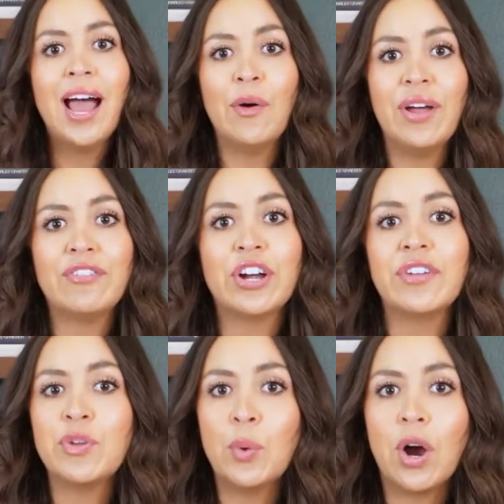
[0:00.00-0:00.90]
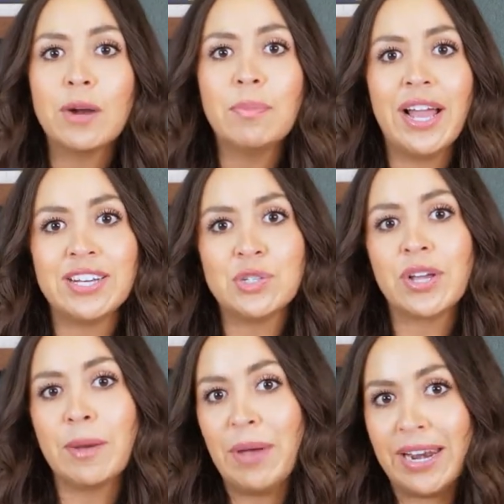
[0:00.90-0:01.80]
However, if you are applying to a
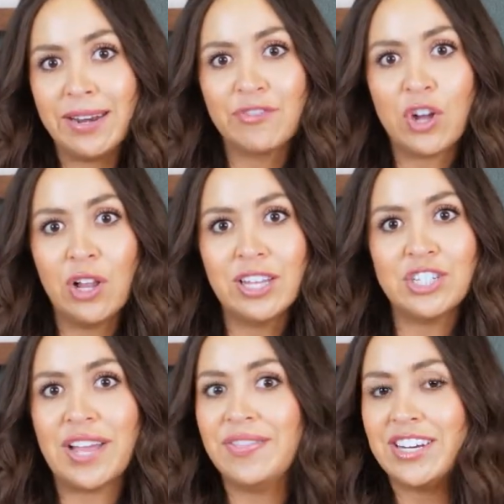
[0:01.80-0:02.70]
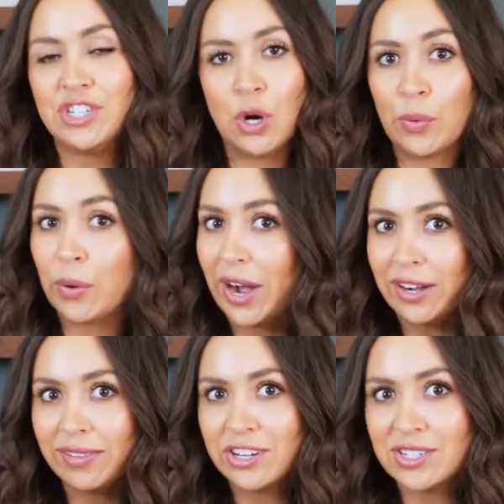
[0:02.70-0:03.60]
competitive college and they don't require
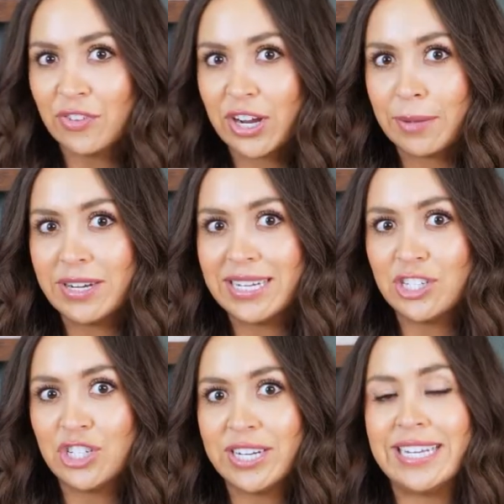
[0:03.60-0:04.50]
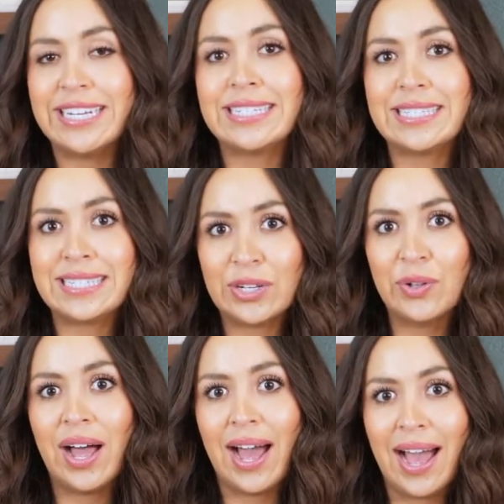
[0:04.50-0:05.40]
letters of recommendation, it is still
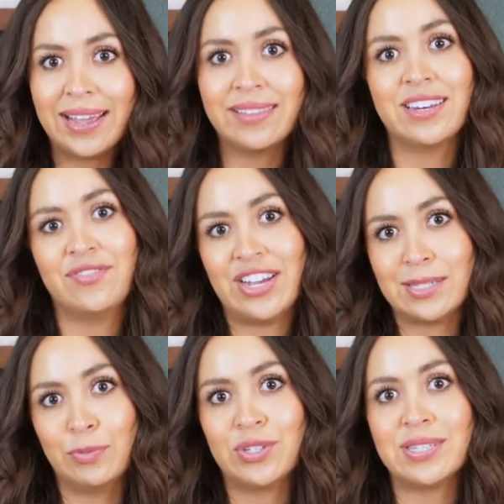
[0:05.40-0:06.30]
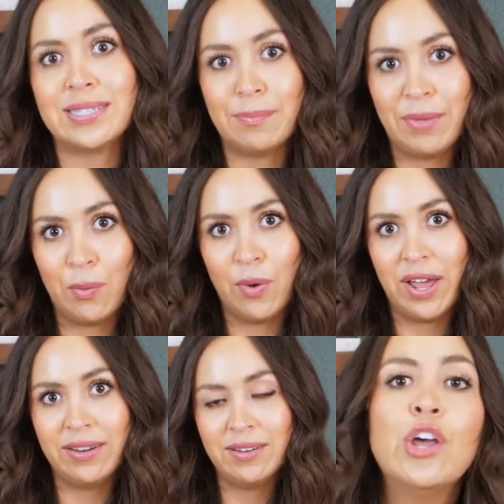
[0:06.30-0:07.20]
highly advisable to submit one.